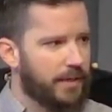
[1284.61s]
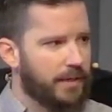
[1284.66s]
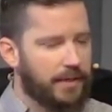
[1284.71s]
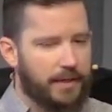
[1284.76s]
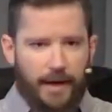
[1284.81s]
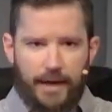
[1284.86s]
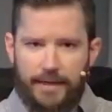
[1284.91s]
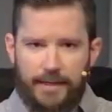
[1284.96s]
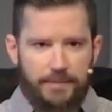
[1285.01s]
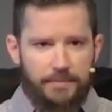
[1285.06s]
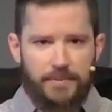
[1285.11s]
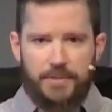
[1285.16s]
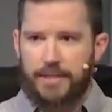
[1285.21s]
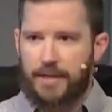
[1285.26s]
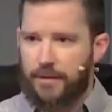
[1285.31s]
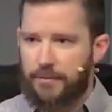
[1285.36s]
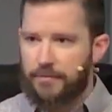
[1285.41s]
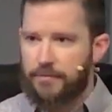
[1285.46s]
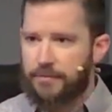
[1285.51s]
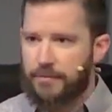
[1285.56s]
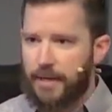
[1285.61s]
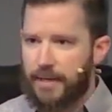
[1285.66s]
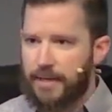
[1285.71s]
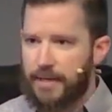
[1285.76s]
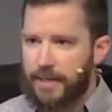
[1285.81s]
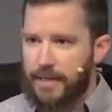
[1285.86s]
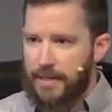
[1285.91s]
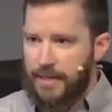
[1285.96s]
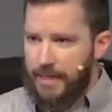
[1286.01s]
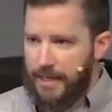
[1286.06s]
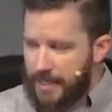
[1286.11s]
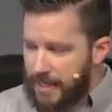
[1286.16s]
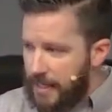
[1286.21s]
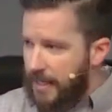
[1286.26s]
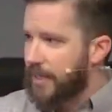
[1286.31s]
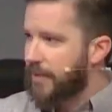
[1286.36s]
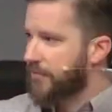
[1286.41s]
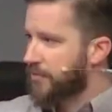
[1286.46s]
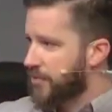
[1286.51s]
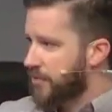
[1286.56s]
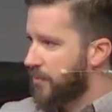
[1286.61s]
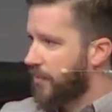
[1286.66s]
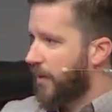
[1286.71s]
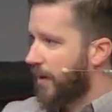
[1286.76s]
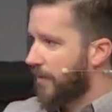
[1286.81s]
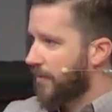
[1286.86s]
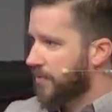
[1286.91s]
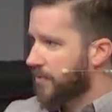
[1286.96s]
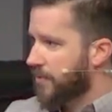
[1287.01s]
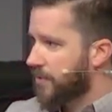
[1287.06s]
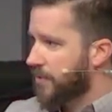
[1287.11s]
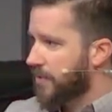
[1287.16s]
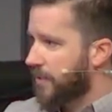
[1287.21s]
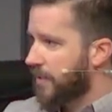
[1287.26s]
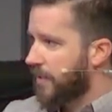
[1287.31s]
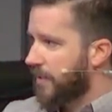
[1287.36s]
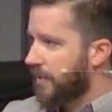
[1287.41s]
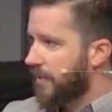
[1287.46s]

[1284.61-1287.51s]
God himself, right? He gives new hearts